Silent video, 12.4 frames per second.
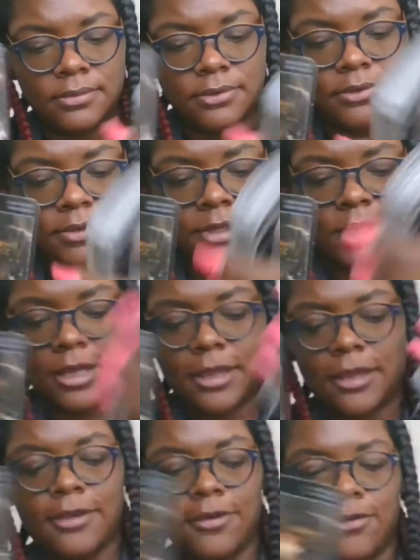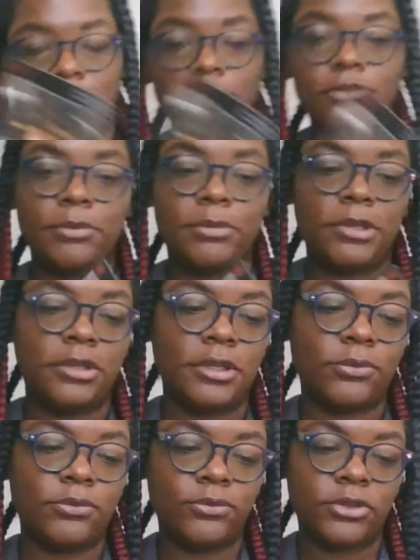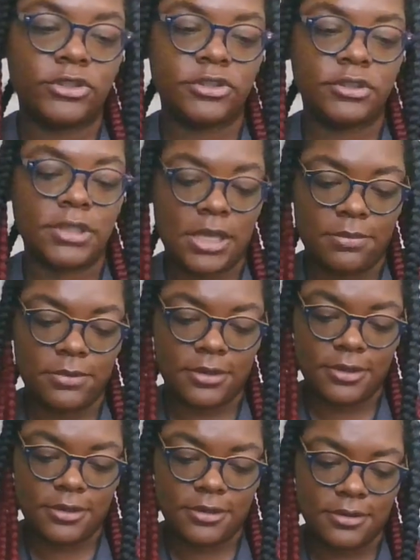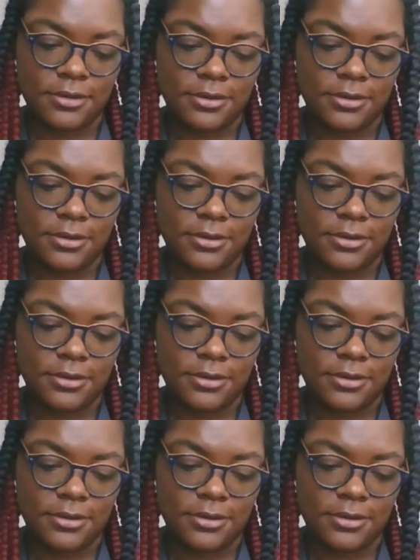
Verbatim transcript: Okay, hold on. Let me look at what just happened here.